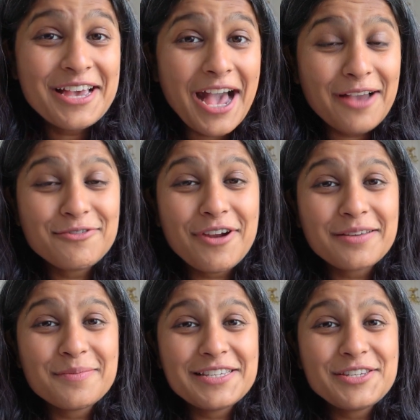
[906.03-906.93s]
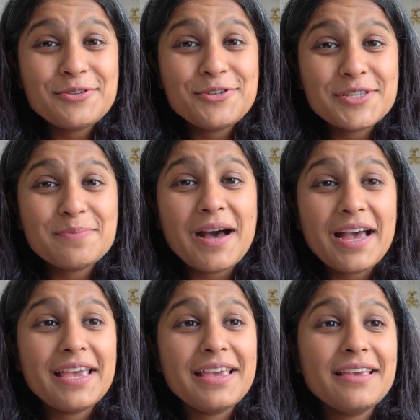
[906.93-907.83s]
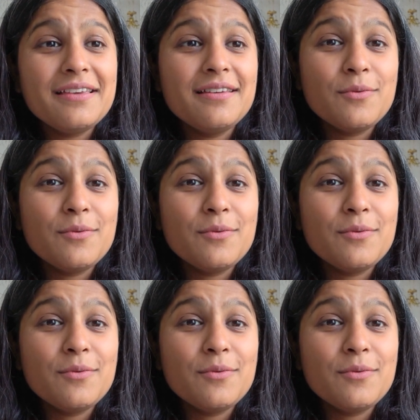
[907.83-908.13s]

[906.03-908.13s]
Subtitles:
I would recommend you just buy